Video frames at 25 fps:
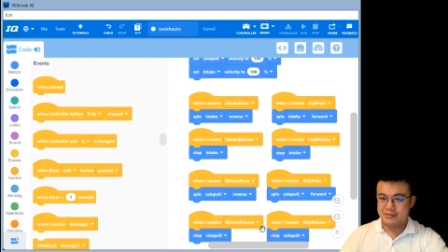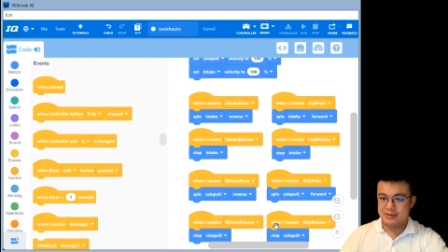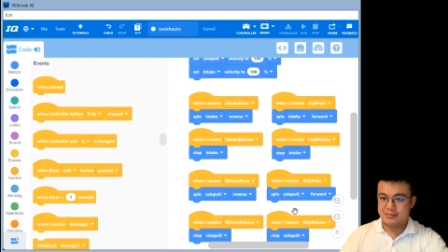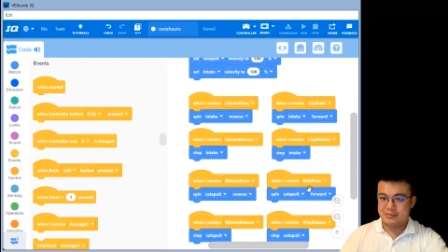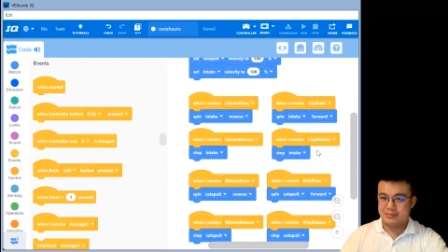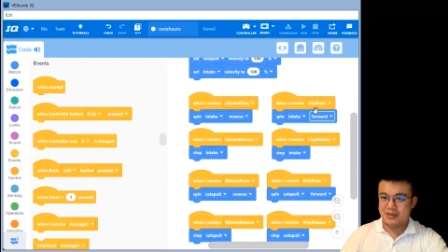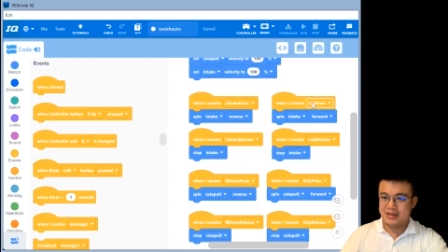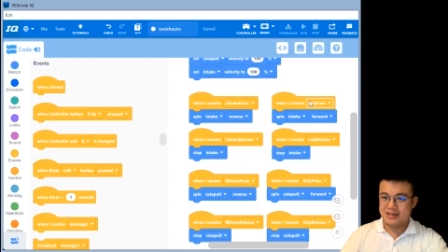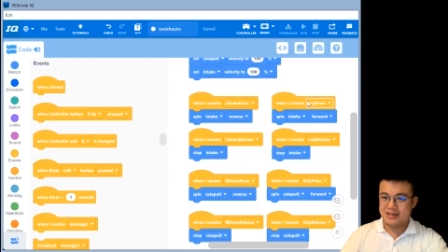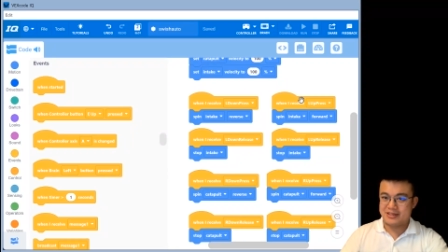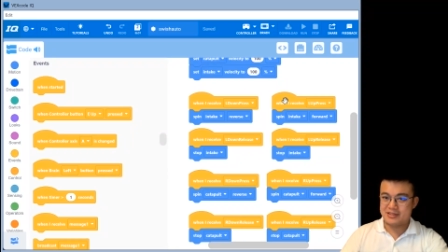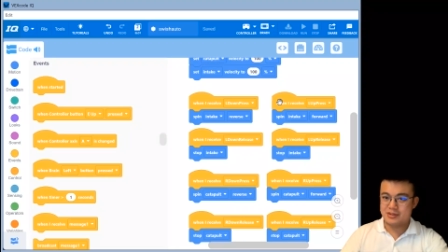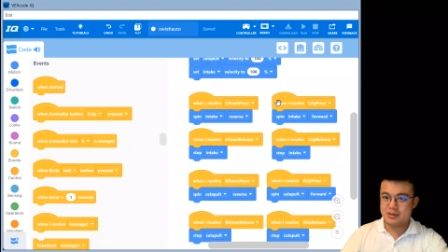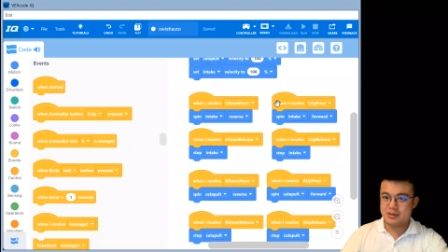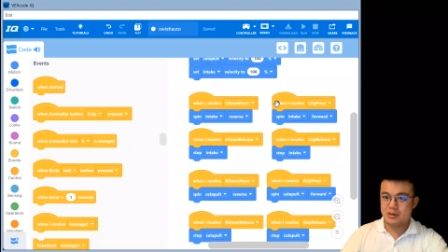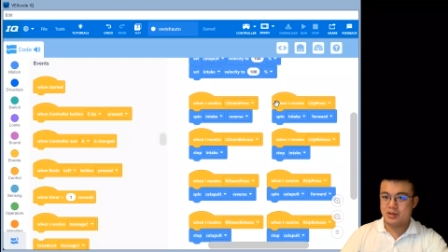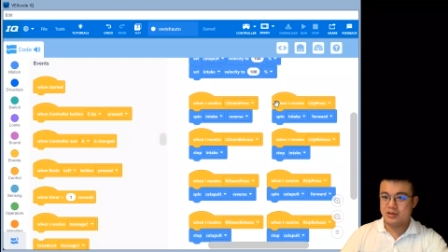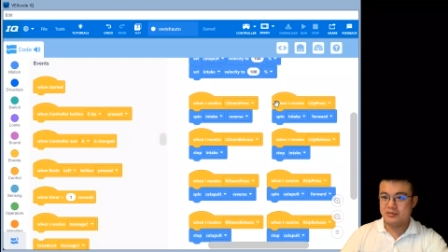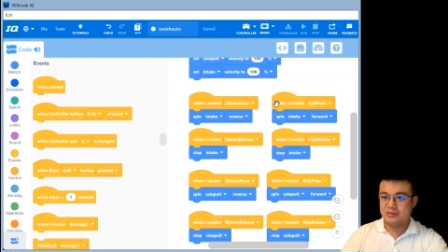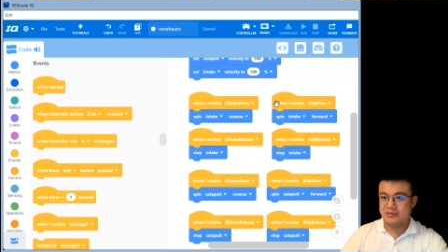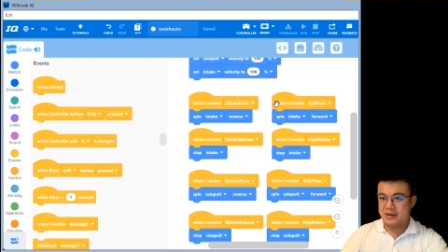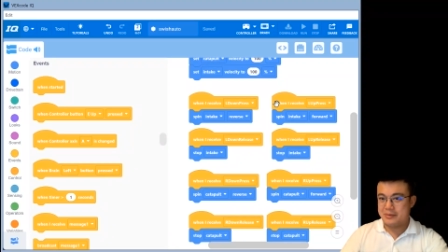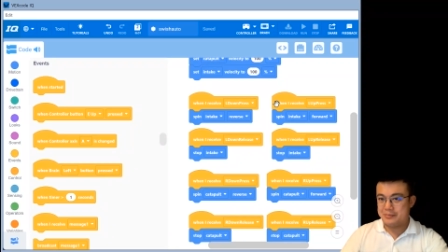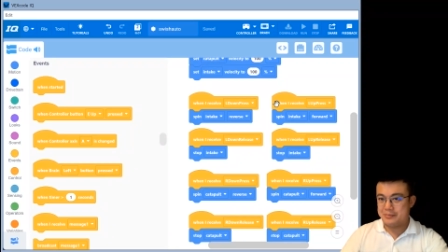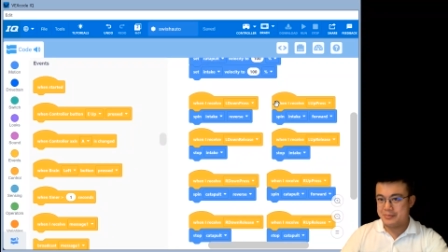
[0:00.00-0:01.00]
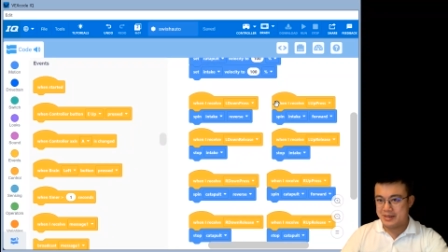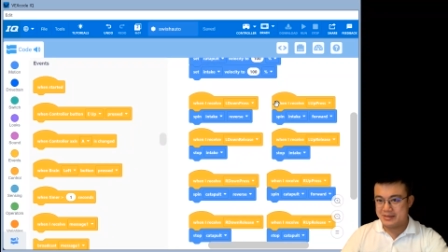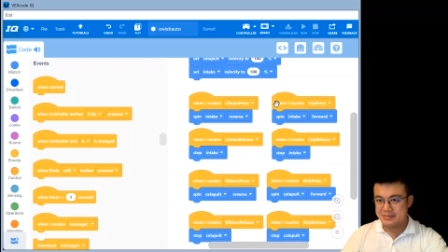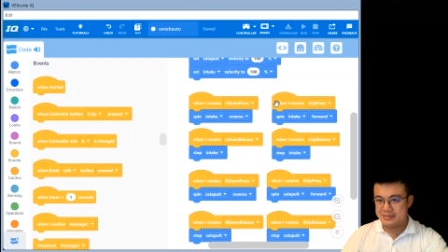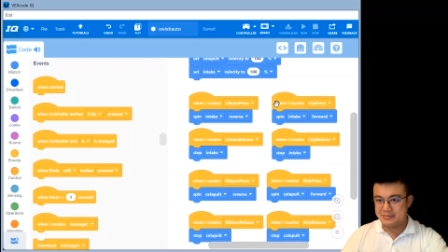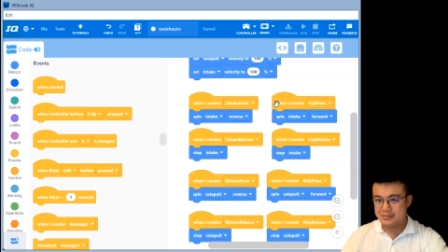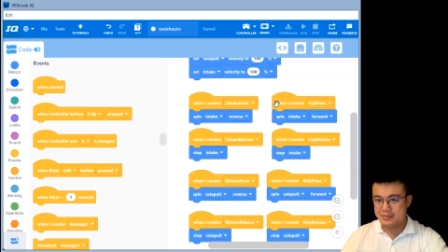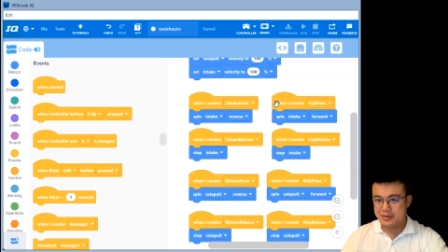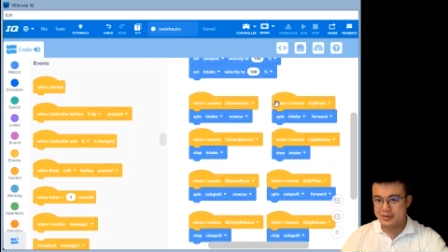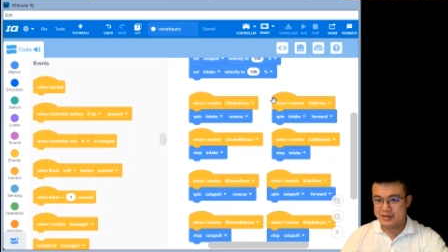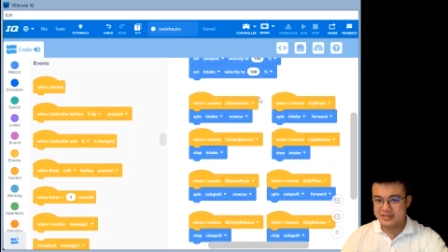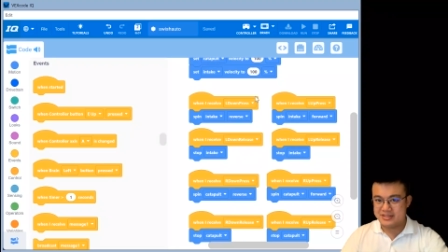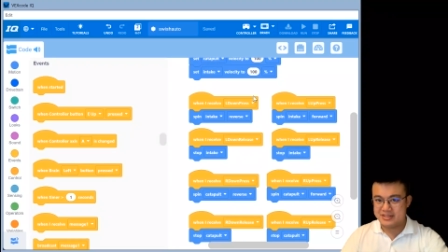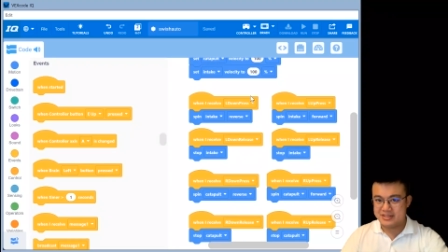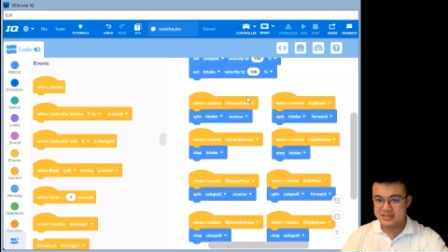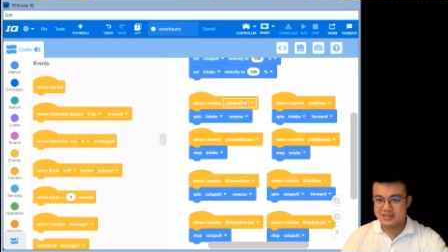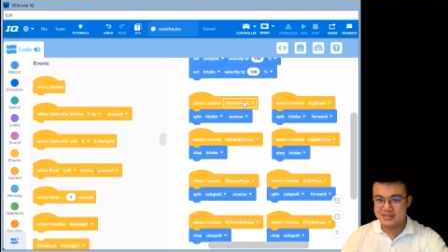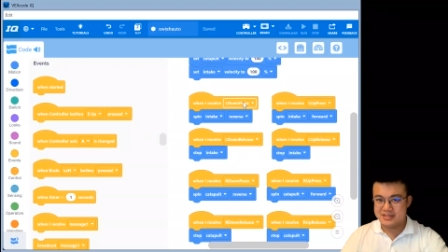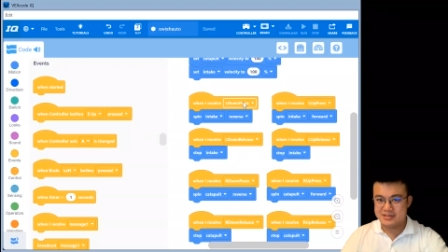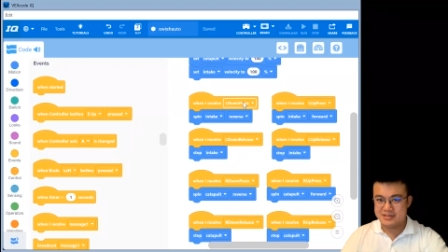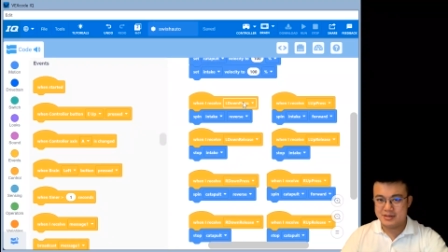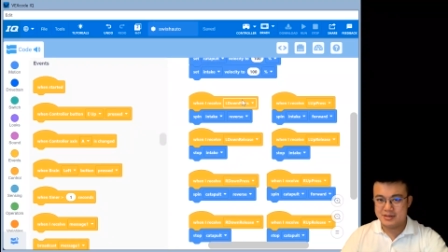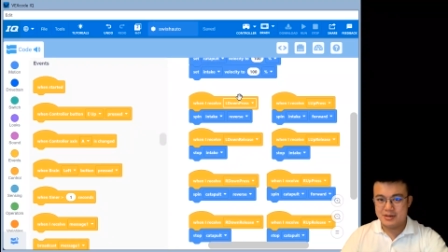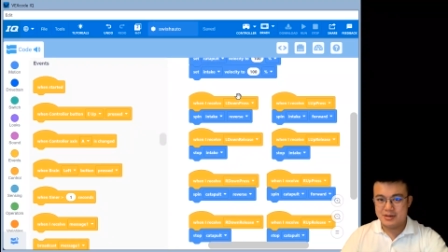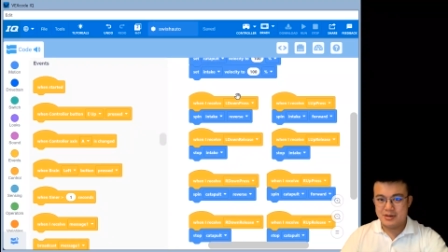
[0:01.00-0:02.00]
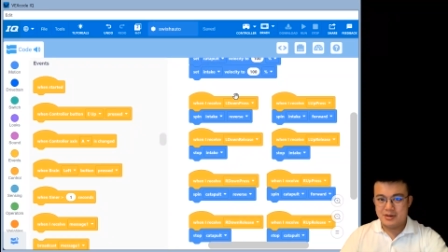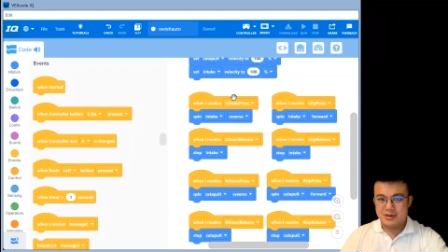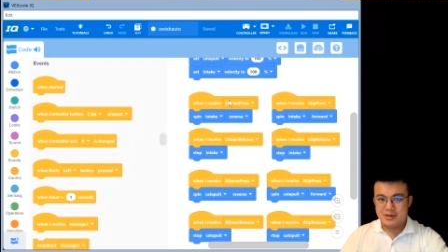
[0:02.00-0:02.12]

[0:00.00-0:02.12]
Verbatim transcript: replaced all of our button presses